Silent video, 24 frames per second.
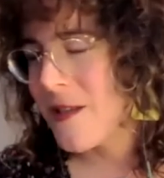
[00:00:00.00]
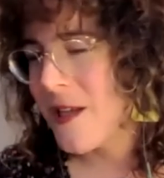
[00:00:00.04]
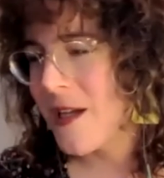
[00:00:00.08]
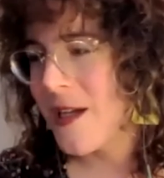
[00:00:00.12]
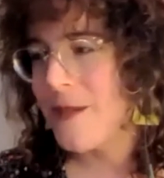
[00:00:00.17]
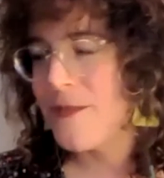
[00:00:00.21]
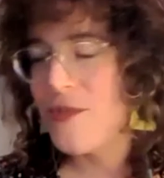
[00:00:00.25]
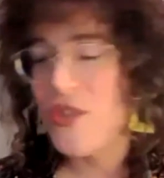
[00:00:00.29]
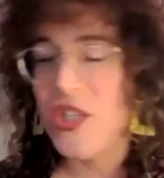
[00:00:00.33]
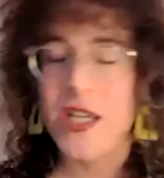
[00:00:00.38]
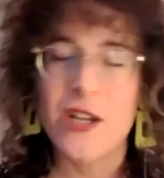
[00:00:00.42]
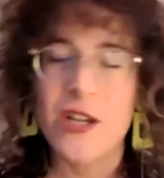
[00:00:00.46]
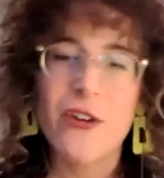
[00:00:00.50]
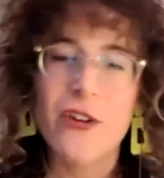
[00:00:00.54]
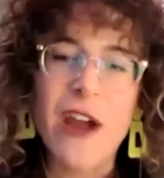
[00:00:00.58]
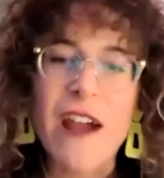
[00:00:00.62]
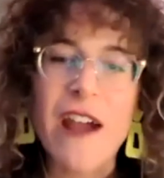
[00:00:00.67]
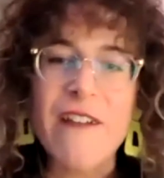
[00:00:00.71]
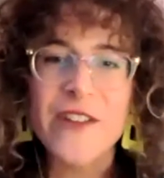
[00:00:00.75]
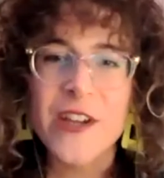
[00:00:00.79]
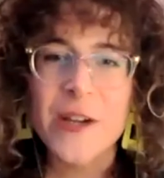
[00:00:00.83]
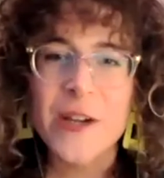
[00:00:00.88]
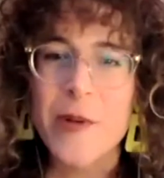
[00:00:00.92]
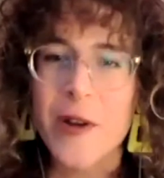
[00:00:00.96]

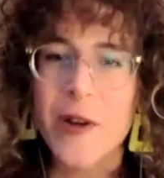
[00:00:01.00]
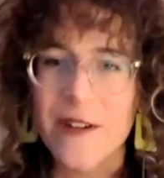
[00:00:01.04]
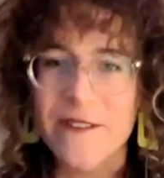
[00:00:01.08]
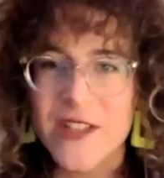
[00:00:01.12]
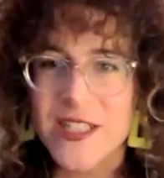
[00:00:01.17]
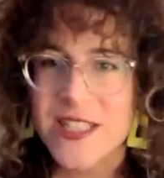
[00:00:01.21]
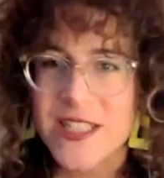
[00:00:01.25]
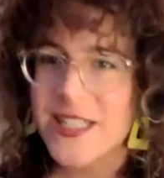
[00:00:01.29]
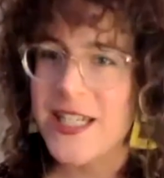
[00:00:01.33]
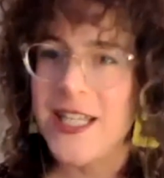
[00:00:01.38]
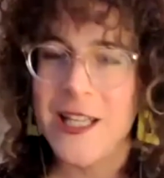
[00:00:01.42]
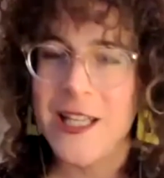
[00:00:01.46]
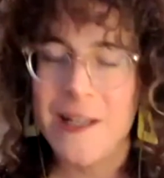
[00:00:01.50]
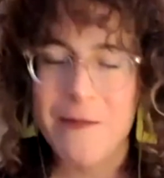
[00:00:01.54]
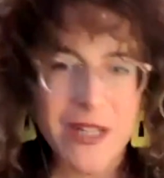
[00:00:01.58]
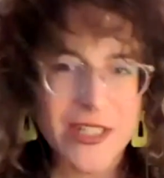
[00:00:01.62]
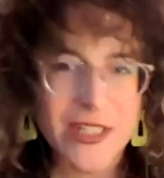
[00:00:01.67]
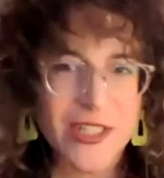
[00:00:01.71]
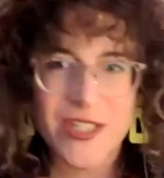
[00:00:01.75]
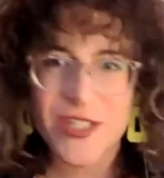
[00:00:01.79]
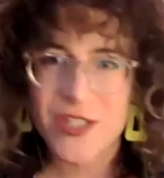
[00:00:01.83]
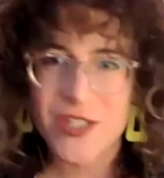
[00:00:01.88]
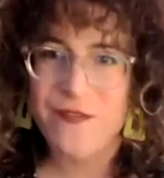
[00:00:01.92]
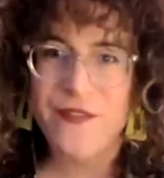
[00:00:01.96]
geographic part of the city,
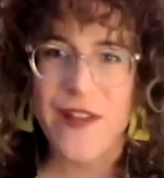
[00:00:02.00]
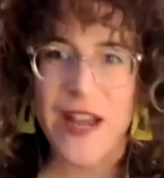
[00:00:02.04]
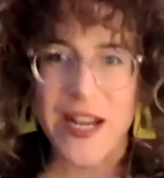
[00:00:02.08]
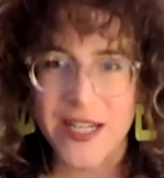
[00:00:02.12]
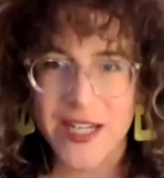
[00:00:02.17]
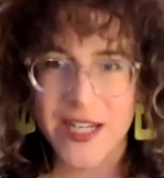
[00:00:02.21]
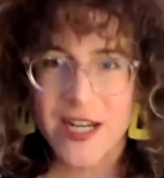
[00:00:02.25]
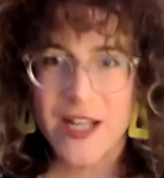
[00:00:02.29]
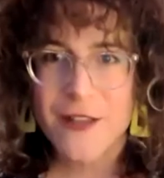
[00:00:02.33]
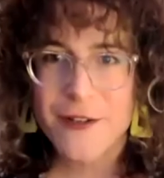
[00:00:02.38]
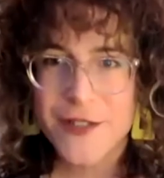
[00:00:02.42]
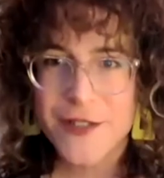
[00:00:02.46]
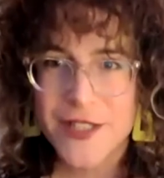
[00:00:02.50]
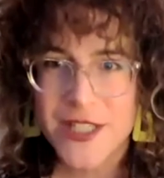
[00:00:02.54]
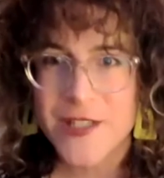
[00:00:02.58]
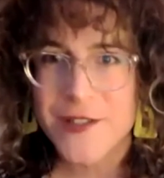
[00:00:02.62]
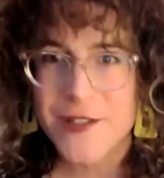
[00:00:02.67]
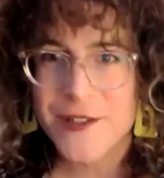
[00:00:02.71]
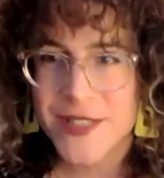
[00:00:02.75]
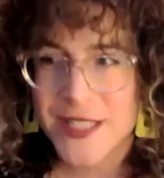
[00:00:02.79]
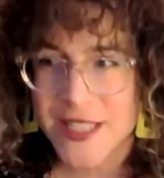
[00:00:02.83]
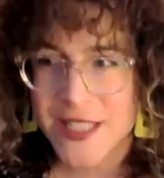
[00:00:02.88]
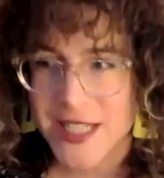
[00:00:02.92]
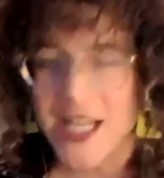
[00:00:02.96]
much as you find in other
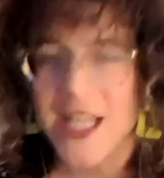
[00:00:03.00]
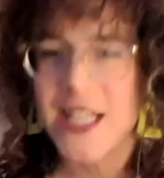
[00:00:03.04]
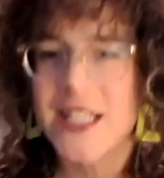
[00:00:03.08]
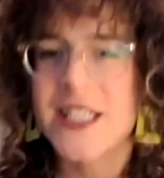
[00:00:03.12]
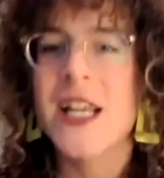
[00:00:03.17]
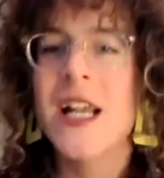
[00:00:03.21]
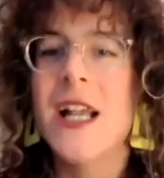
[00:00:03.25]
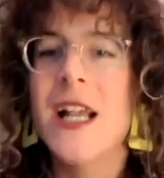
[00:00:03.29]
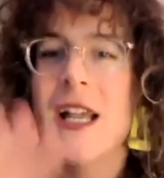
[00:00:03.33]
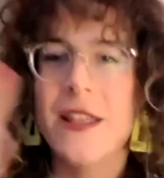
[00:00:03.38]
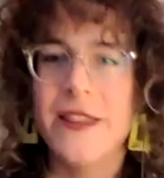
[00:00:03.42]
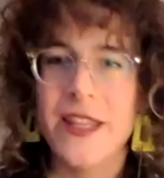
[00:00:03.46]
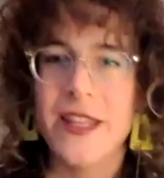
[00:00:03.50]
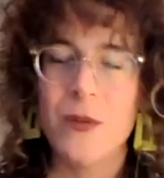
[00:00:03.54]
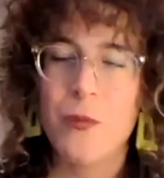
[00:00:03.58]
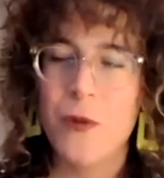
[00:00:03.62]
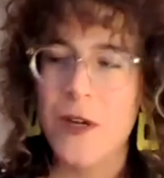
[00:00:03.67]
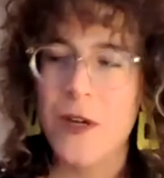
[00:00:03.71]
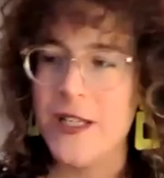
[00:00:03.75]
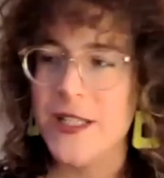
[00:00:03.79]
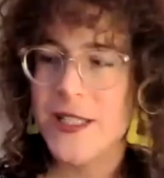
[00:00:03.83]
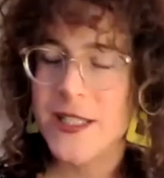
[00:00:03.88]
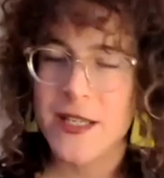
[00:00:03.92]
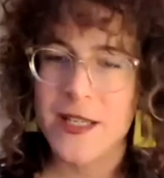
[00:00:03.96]
southern cities, that
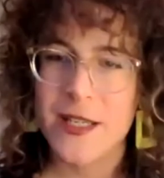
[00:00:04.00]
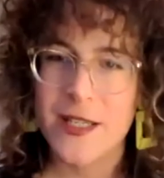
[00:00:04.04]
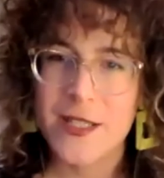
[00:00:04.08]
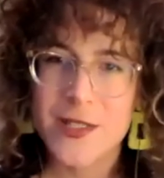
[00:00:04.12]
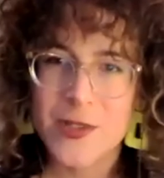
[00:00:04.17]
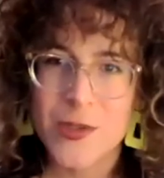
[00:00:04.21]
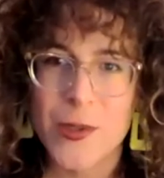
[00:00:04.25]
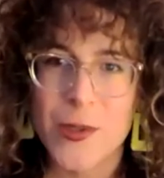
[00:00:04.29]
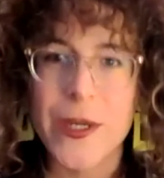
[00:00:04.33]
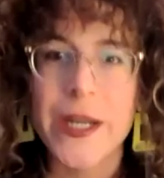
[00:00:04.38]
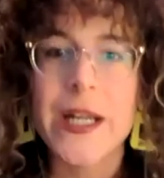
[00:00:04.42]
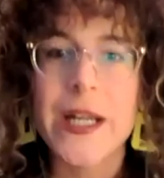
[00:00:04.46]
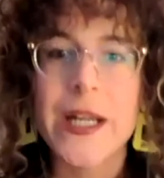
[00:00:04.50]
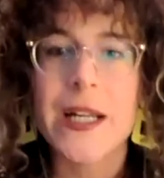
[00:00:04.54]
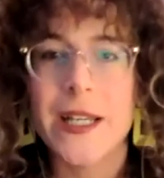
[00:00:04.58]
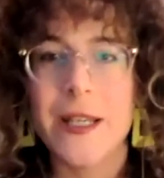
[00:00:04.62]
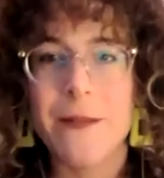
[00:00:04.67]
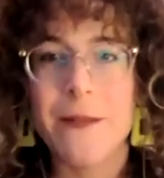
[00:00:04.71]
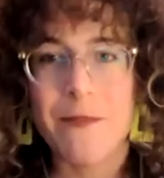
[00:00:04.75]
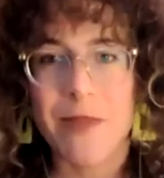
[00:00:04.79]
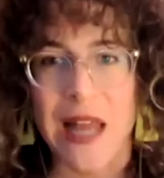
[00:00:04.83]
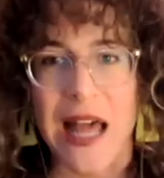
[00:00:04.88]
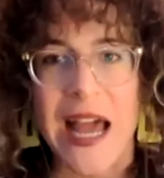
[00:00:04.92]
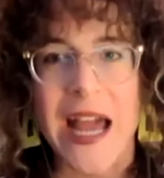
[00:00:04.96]
was the historically
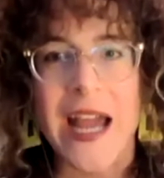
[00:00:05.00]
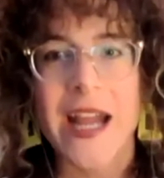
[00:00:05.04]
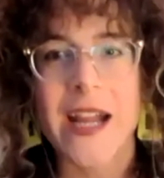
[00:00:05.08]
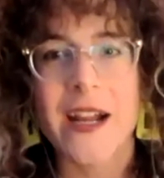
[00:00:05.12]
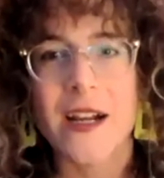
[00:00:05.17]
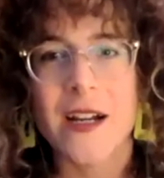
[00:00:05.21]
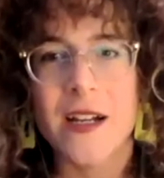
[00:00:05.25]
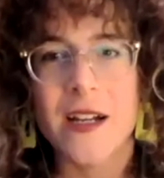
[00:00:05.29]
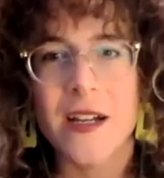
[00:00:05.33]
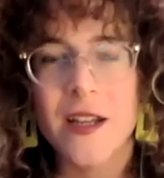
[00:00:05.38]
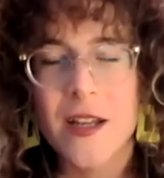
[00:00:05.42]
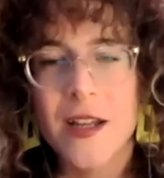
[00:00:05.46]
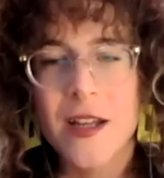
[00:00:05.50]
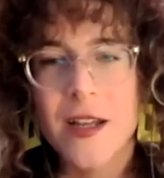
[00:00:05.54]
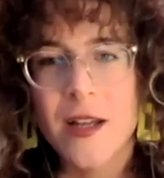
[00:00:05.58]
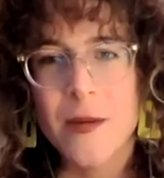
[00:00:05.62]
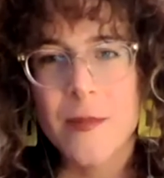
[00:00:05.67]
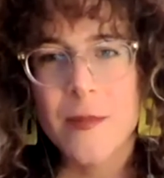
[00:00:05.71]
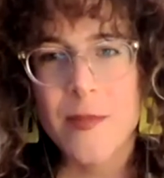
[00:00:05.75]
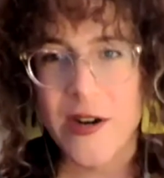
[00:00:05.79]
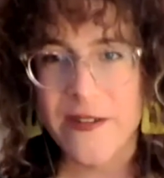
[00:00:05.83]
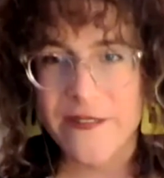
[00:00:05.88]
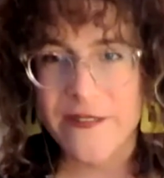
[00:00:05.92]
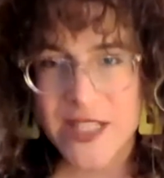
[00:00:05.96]
Black
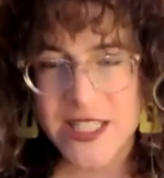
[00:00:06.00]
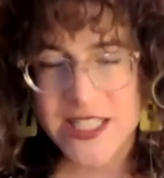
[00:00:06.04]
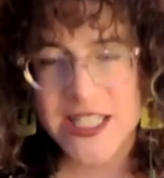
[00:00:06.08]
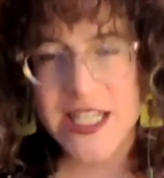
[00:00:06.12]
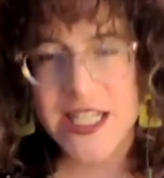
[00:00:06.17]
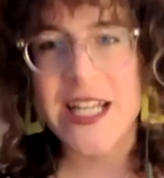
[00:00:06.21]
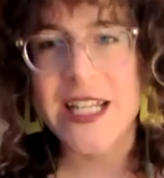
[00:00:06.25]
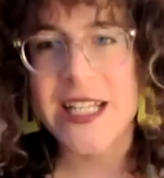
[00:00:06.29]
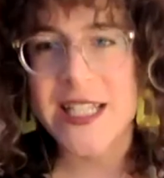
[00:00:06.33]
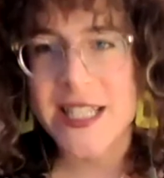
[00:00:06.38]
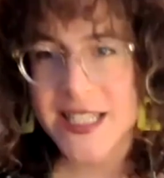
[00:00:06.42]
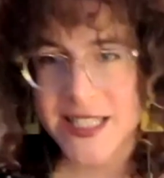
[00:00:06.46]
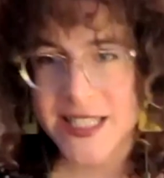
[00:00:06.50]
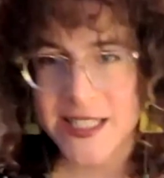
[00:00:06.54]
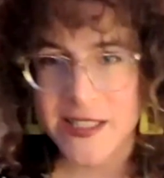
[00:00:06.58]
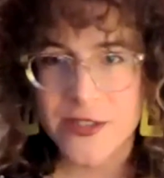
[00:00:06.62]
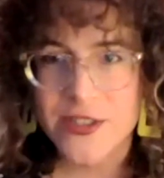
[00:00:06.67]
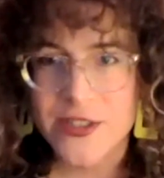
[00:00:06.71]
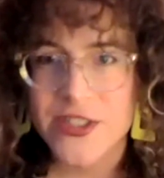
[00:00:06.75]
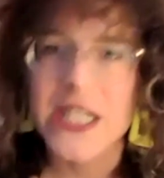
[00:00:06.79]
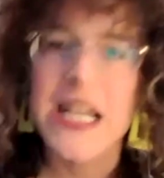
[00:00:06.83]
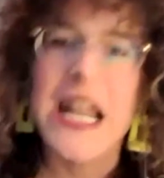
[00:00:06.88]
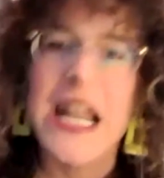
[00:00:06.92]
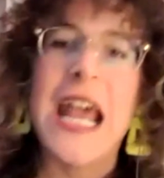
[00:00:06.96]
part of the city, and still
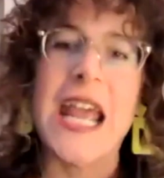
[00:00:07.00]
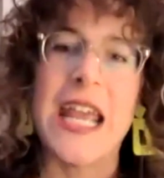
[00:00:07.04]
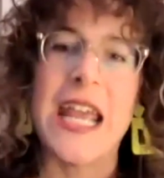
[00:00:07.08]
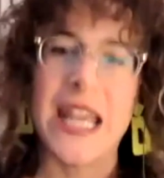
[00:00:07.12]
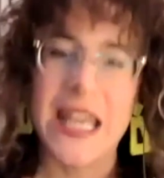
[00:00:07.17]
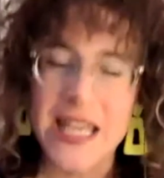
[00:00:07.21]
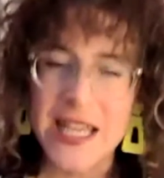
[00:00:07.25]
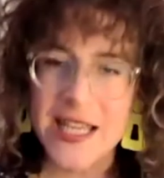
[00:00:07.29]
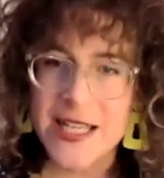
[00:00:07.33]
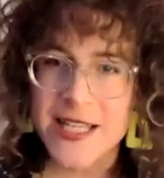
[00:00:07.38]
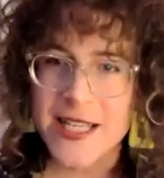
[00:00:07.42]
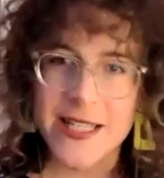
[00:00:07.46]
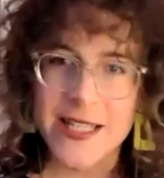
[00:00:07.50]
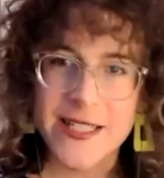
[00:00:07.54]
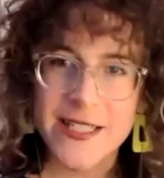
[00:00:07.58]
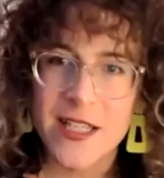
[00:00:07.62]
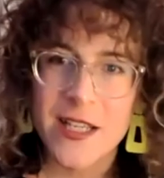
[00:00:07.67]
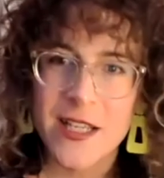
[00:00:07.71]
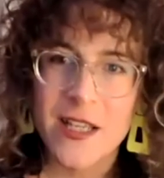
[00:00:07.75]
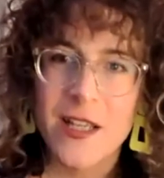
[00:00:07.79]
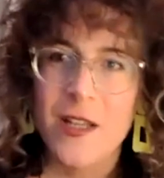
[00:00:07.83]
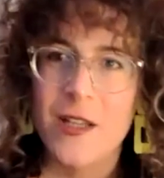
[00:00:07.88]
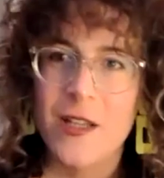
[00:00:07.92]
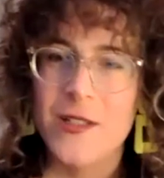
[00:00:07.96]
today is
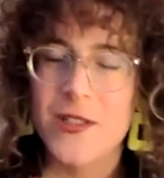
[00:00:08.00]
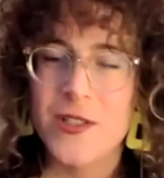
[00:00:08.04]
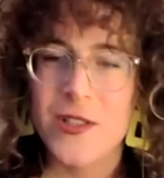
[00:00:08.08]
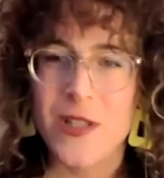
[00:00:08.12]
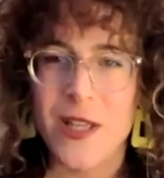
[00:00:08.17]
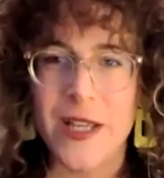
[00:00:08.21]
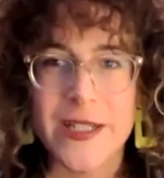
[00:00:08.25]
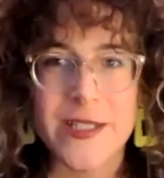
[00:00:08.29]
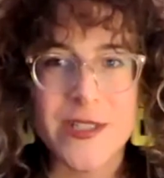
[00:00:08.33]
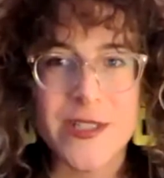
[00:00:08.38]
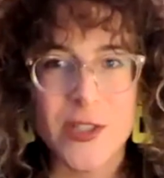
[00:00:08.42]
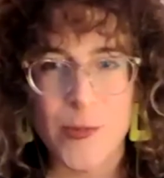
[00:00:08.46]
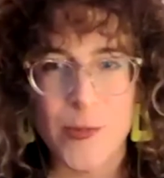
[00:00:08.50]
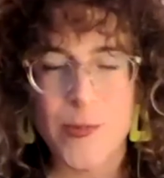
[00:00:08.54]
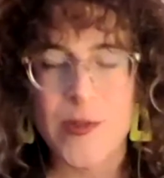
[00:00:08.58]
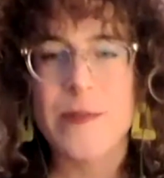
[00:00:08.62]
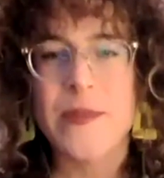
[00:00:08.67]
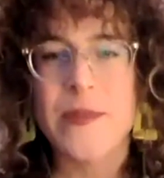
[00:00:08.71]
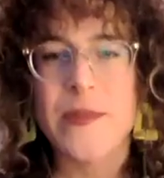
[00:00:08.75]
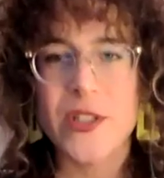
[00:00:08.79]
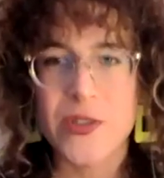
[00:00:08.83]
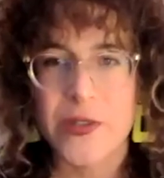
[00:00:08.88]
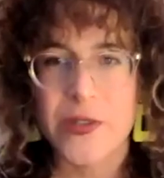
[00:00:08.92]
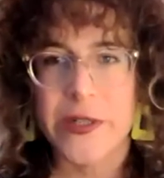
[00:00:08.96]
like super
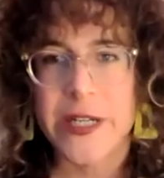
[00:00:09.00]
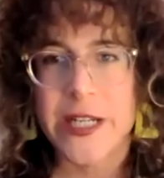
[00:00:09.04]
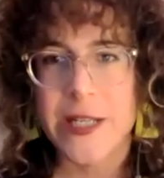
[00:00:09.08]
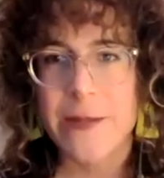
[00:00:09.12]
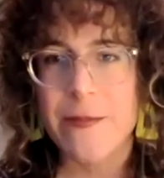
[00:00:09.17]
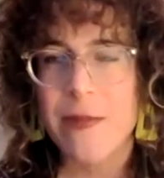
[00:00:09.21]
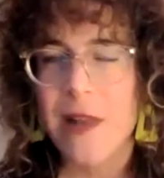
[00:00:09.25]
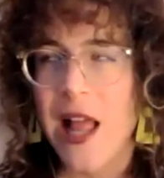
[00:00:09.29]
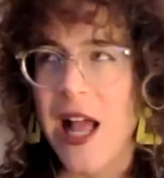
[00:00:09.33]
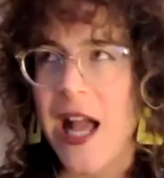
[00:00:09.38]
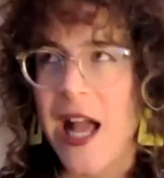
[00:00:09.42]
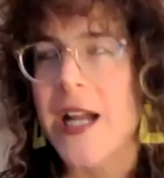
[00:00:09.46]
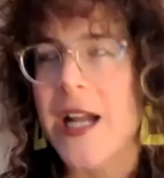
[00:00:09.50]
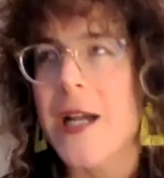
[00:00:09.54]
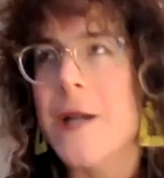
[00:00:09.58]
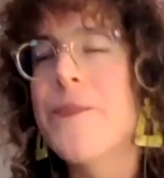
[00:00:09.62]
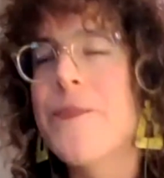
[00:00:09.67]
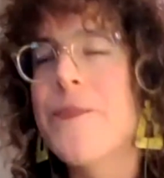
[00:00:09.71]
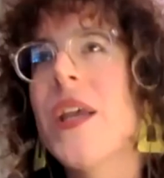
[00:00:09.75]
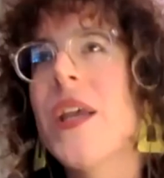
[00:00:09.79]
majority Black.